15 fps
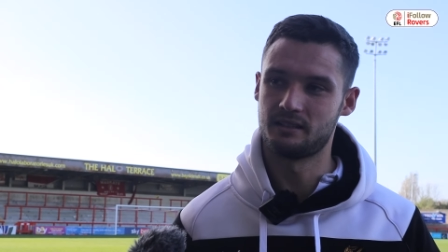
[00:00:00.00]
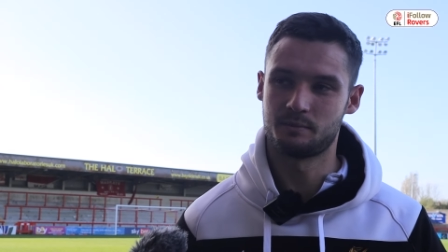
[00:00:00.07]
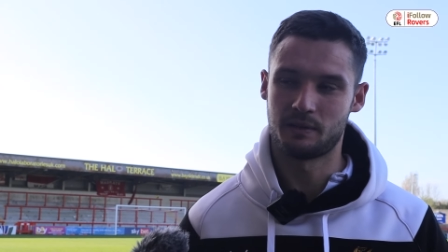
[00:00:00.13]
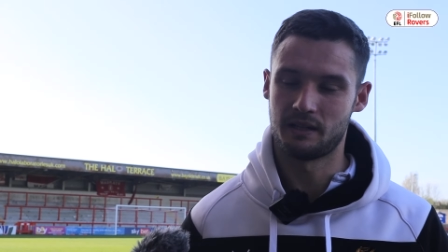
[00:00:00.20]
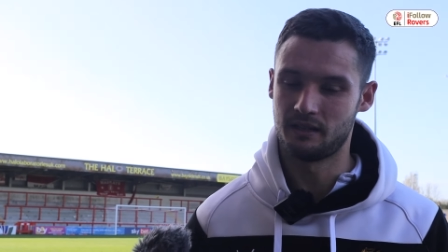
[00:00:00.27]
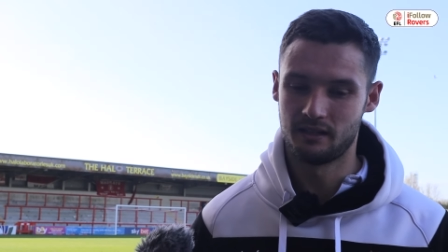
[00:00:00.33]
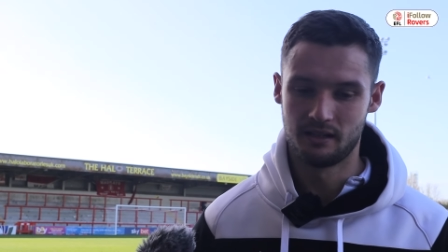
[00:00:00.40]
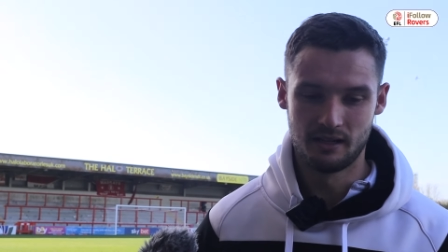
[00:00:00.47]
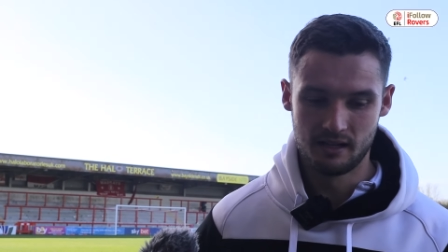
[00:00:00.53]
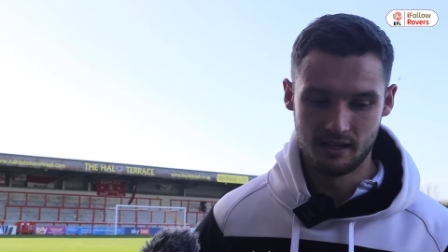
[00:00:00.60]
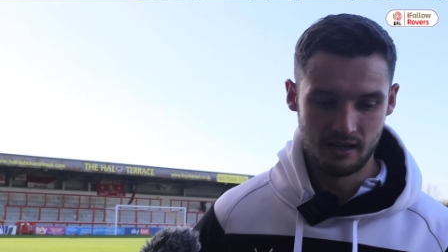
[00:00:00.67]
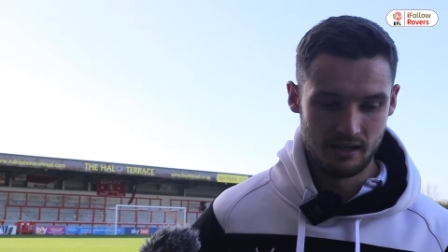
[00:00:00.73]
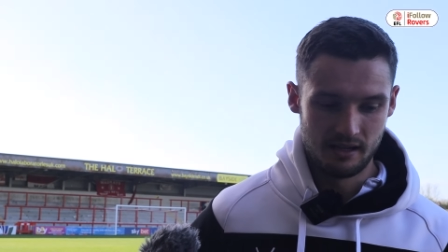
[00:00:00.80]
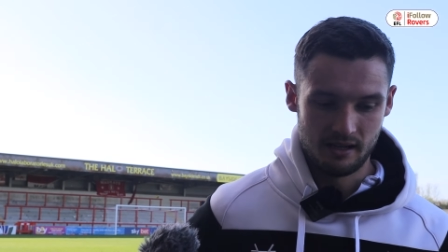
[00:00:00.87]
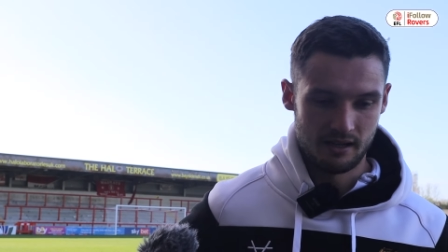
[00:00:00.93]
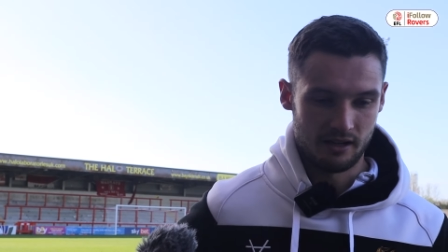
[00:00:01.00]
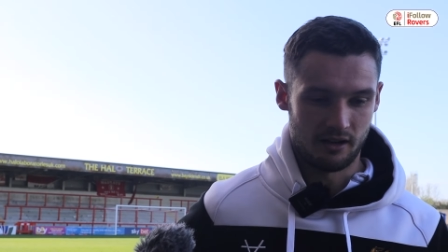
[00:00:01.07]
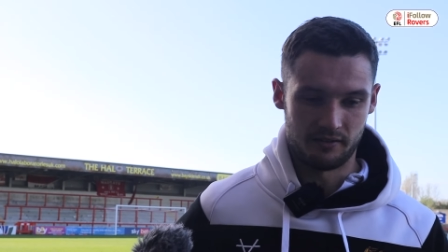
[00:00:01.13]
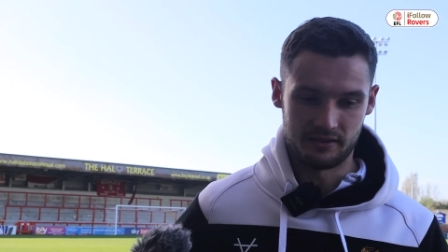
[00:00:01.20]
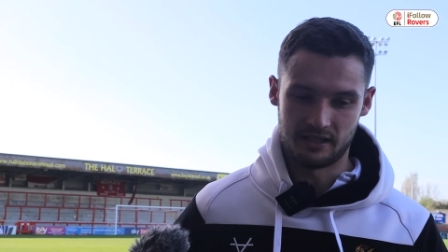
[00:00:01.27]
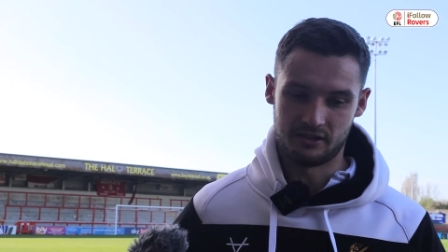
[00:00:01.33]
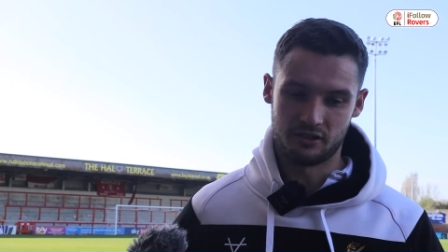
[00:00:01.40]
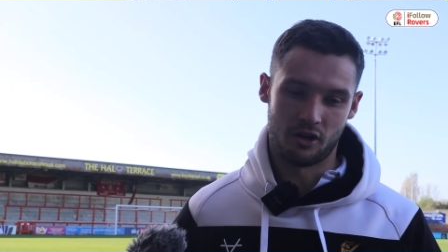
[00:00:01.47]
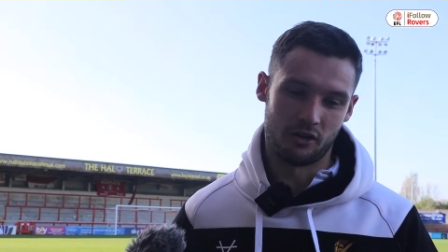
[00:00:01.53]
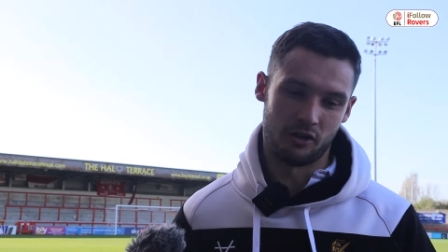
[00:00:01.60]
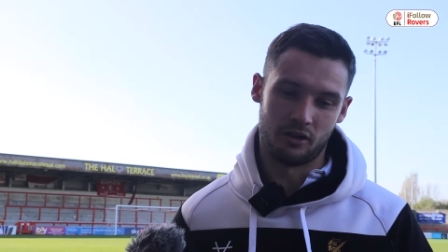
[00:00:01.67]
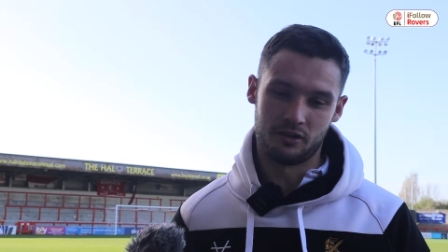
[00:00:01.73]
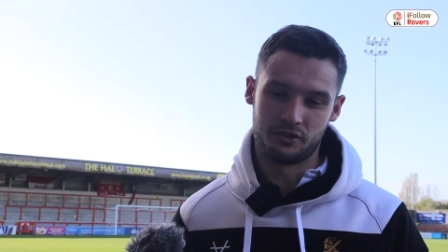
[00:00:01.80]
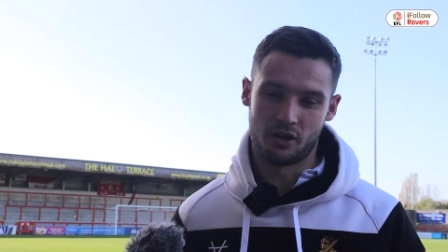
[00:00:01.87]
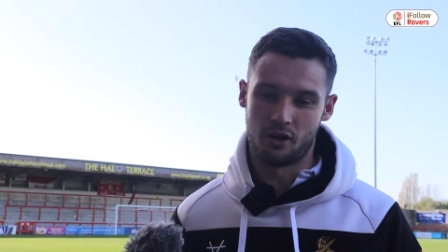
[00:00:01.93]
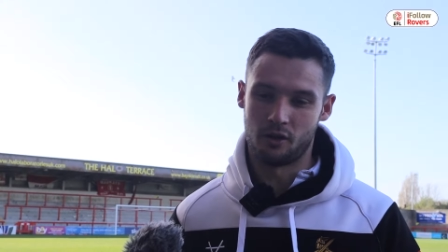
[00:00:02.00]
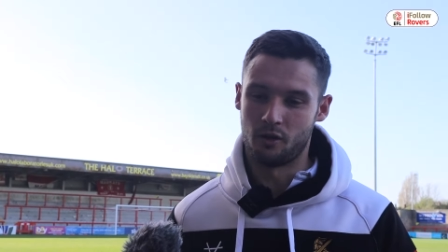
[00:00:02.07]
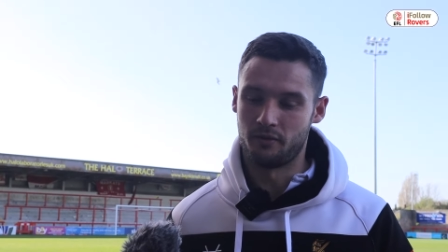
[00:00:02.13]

He's been obviously he's all he's all